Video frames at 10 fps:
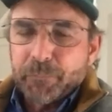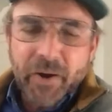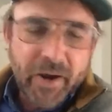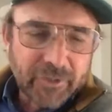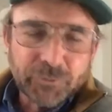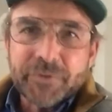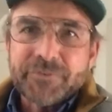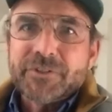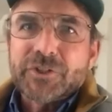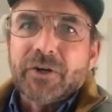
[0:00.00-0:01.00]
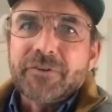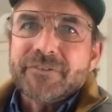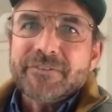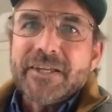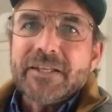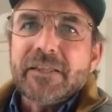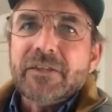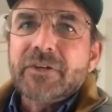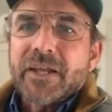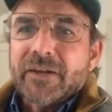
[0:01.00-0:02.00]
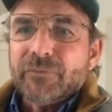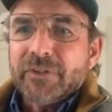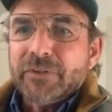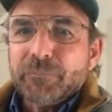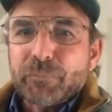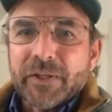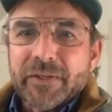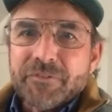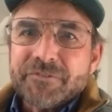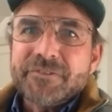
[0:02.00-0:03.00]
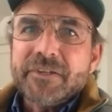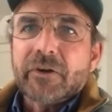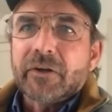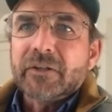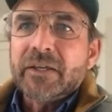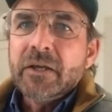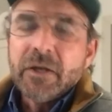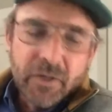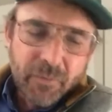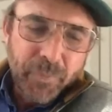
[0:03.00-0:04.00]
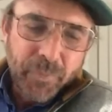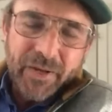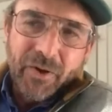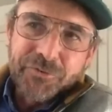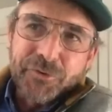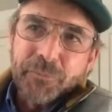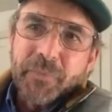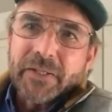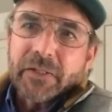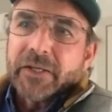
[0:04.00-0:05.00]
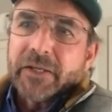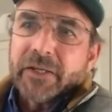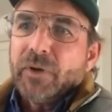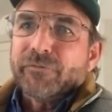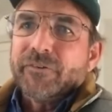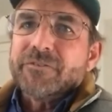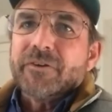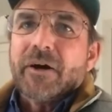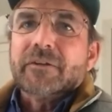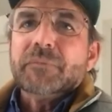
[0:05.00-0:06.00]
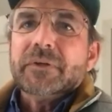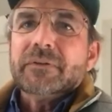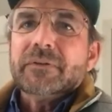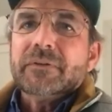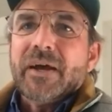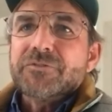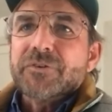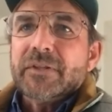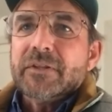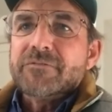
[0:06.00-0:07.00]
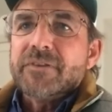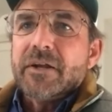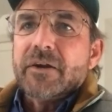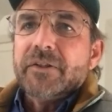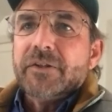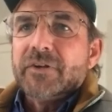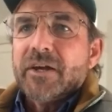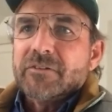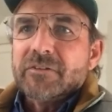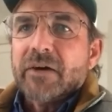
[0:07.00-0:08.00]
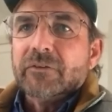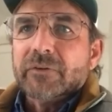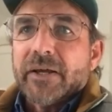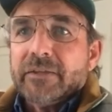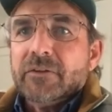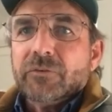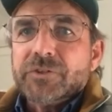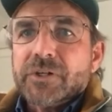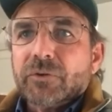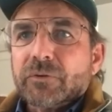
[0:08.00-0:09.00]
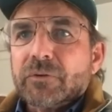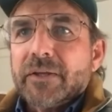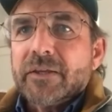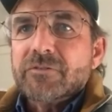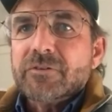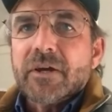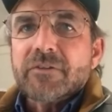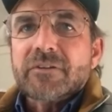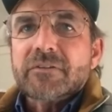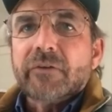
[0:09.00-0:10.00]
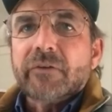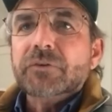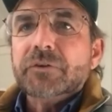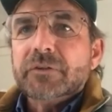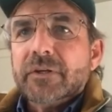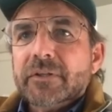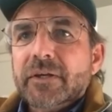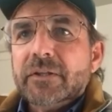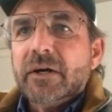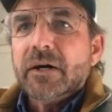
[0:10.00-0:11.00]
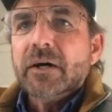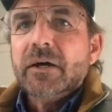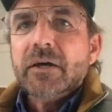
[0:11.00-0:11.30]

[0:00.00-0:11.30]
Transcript: piled with charts and data that you can't really probably even see it hardly but I also made it like a reference document, right? So that it's there, and then you guys can download. I, you know, Gerald, I guess you guys can download it, and then. Uh, and, and,